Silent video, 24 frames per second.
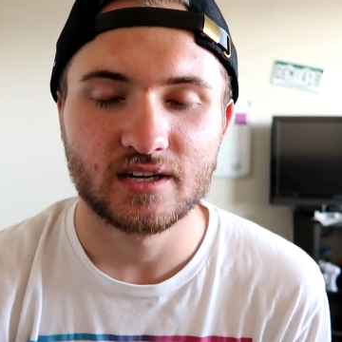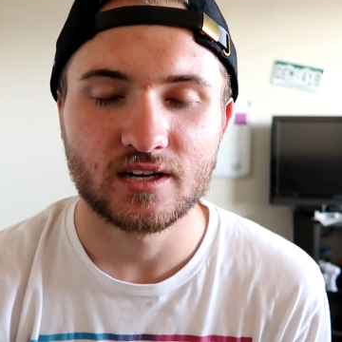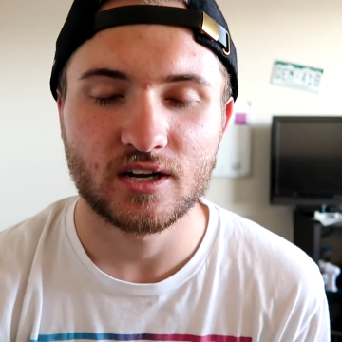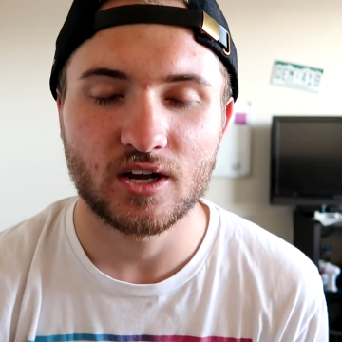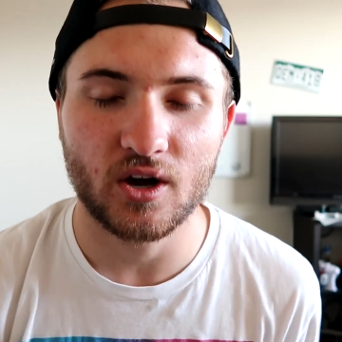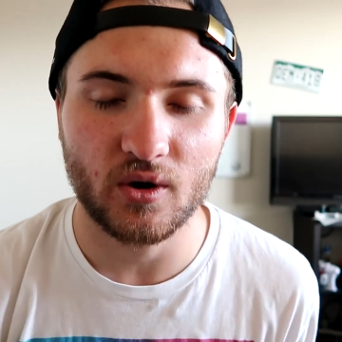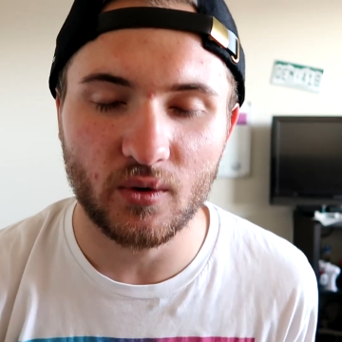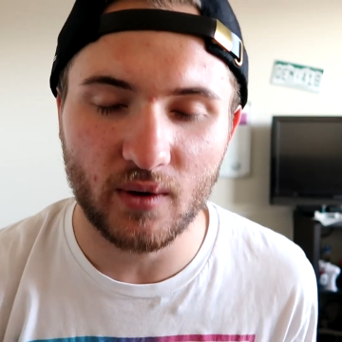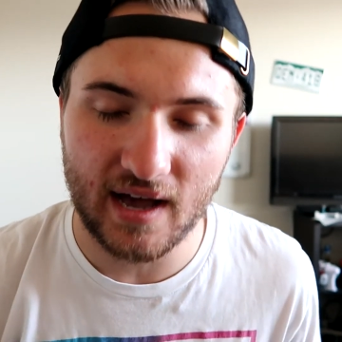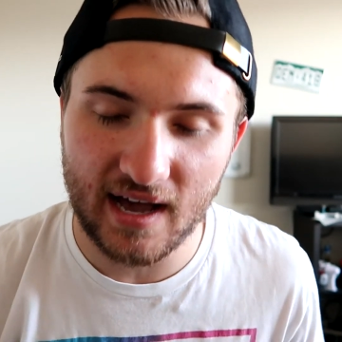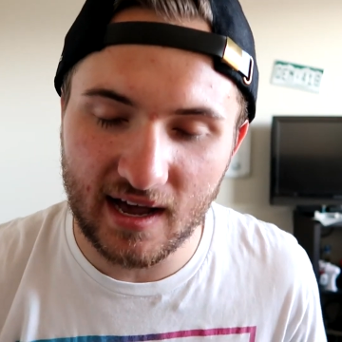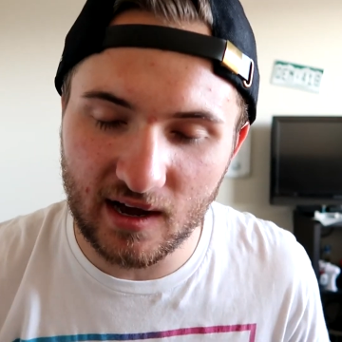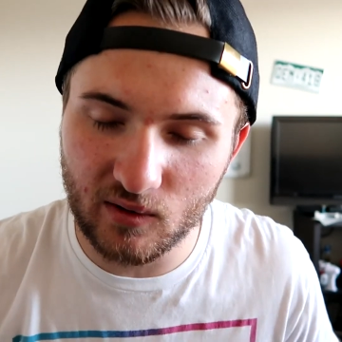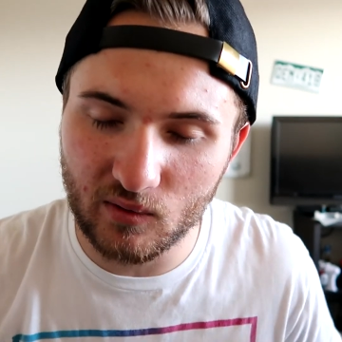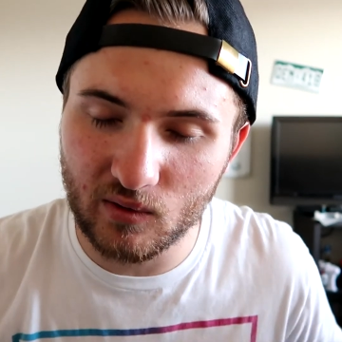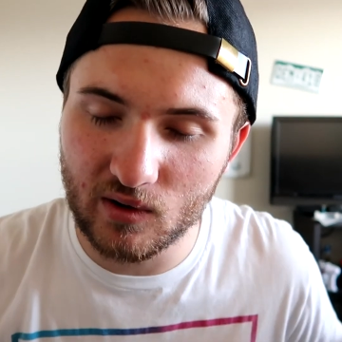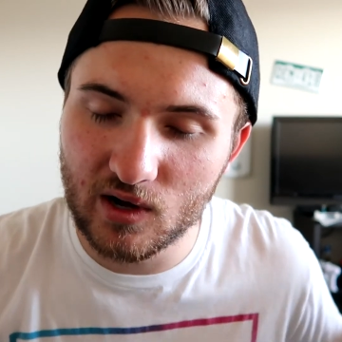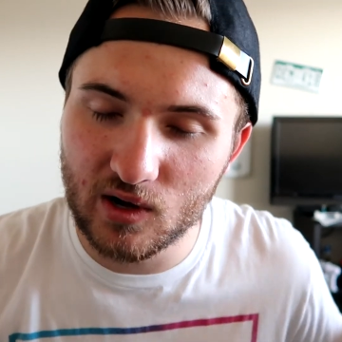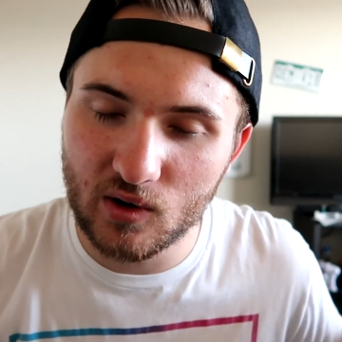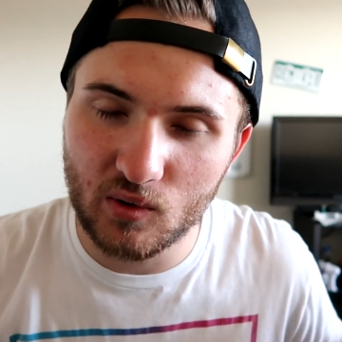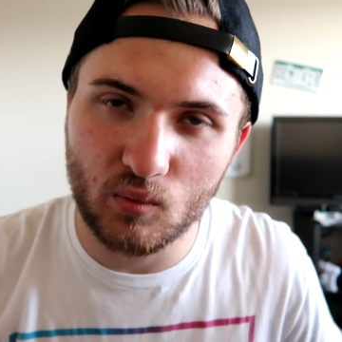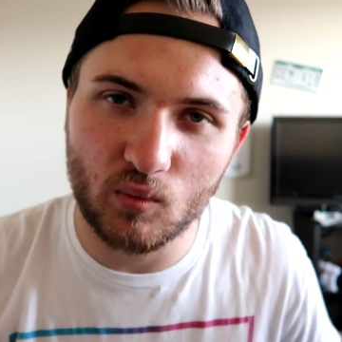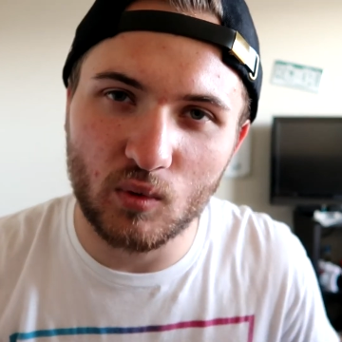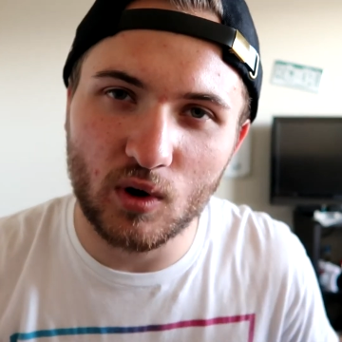Go
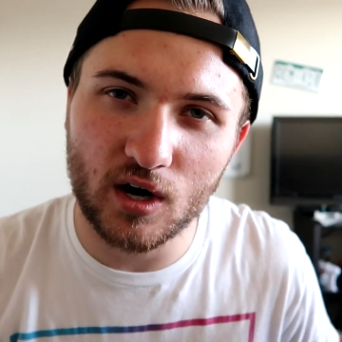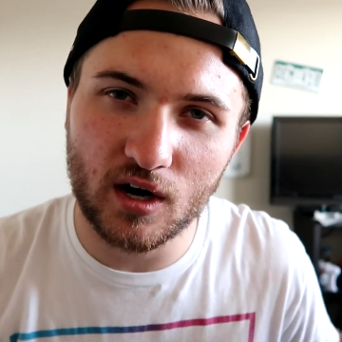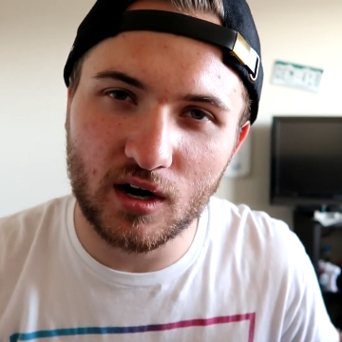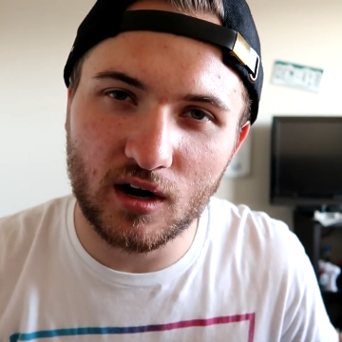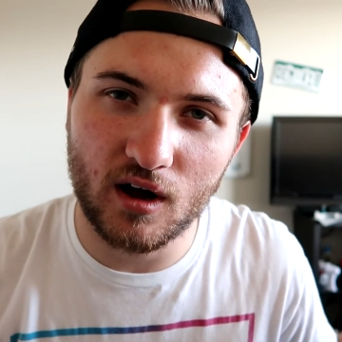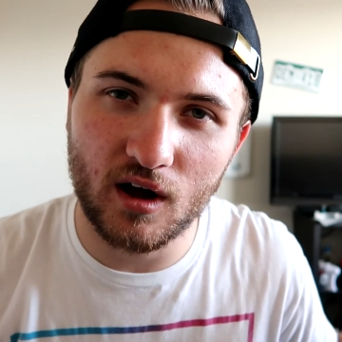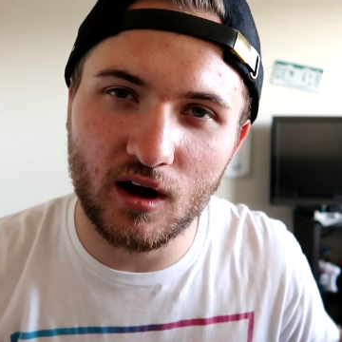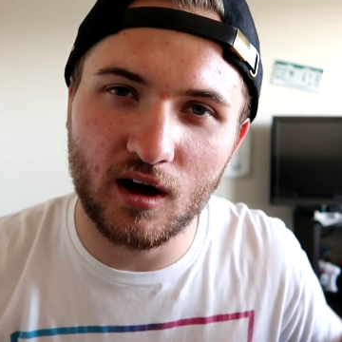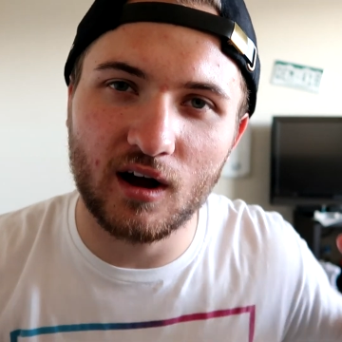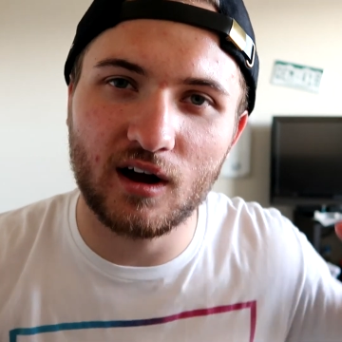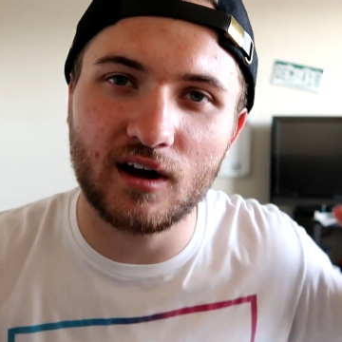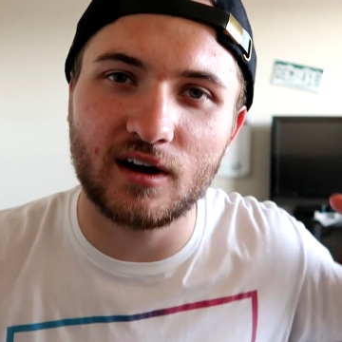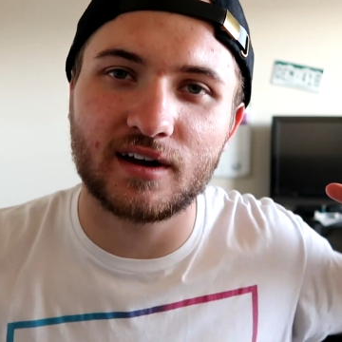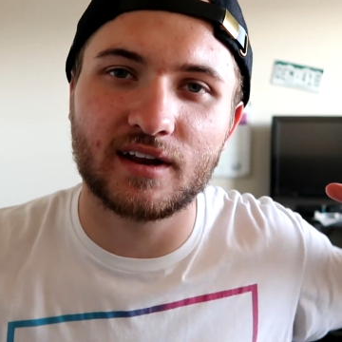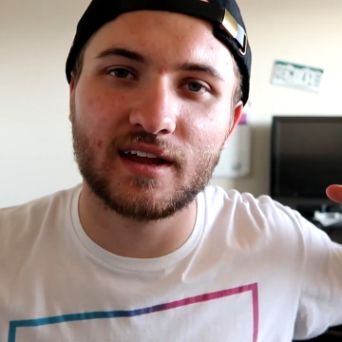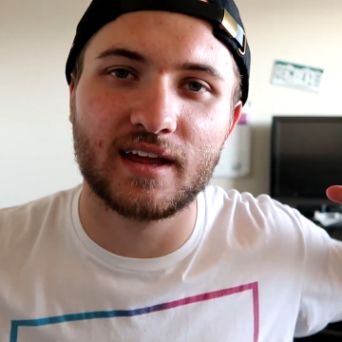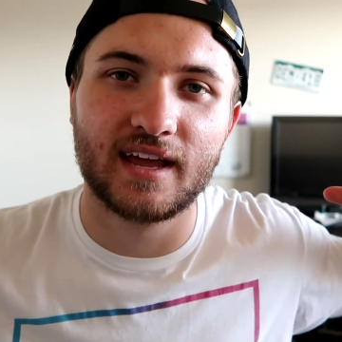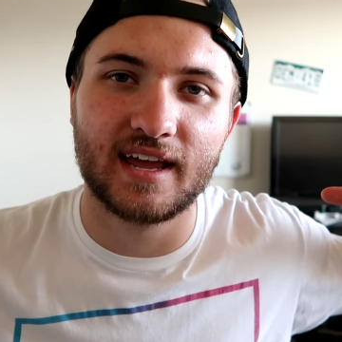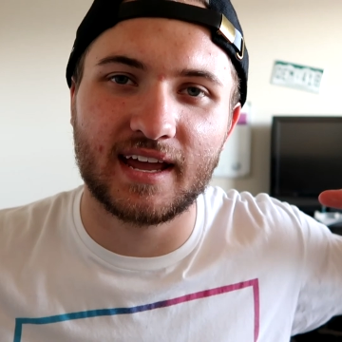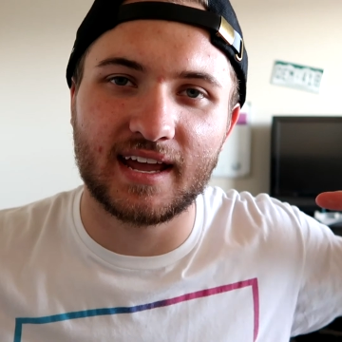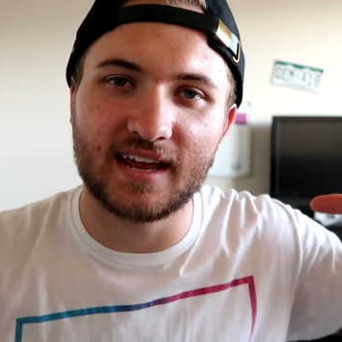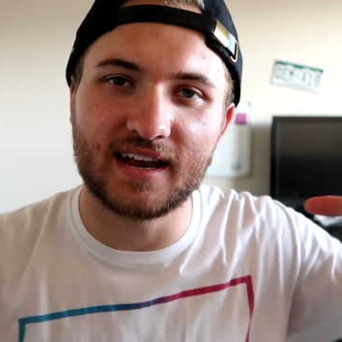out, work hard,